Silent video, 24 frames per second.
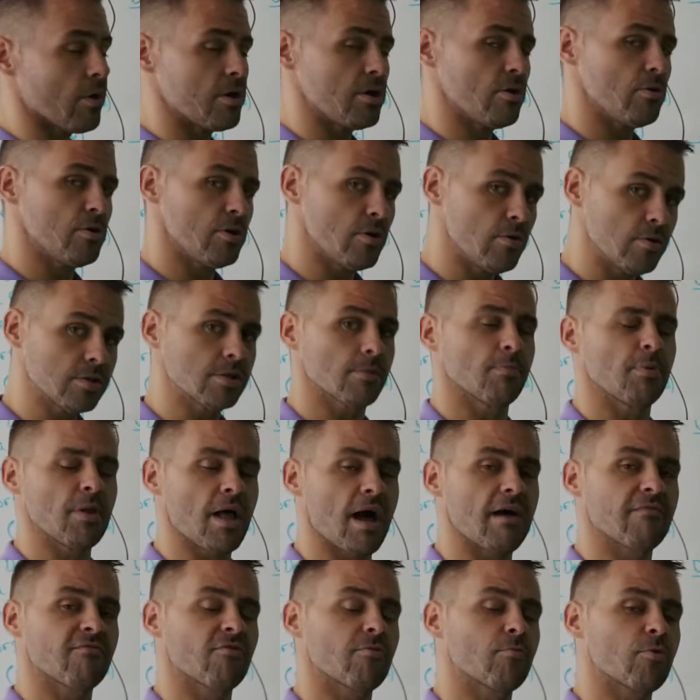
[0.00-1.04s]
you use a
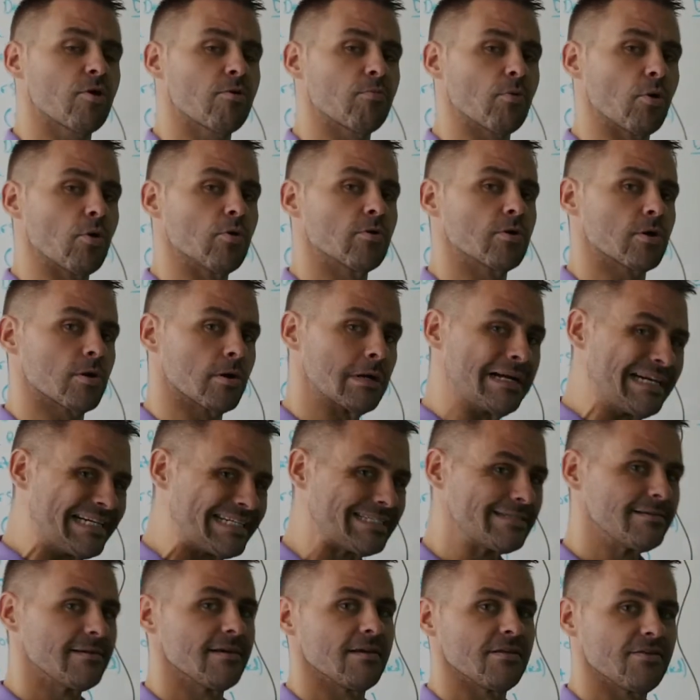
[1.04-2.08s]
platform or a broker,
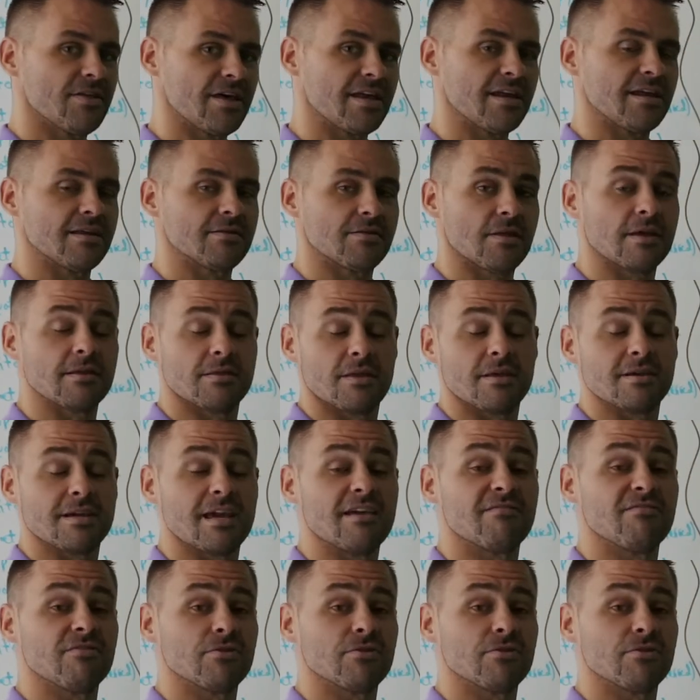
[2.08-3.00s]
that they give you